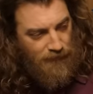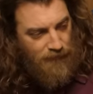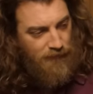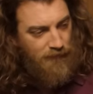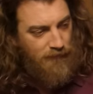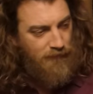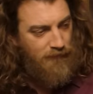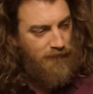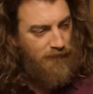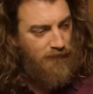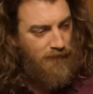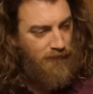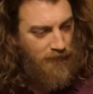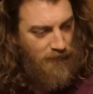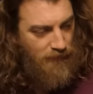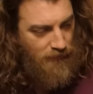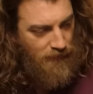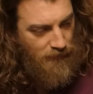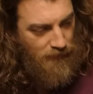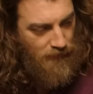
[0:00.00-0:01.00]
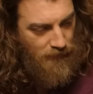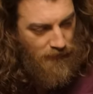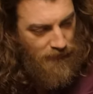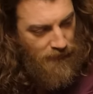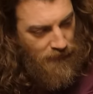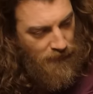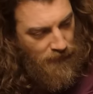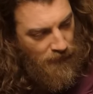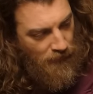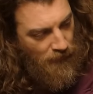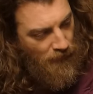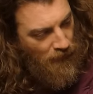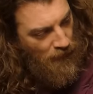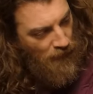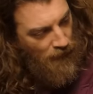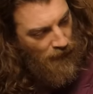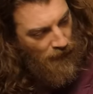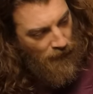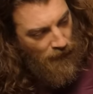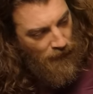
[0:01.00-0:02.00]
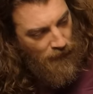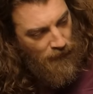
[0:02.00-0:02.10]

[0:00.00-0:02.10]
The person shown says nothing.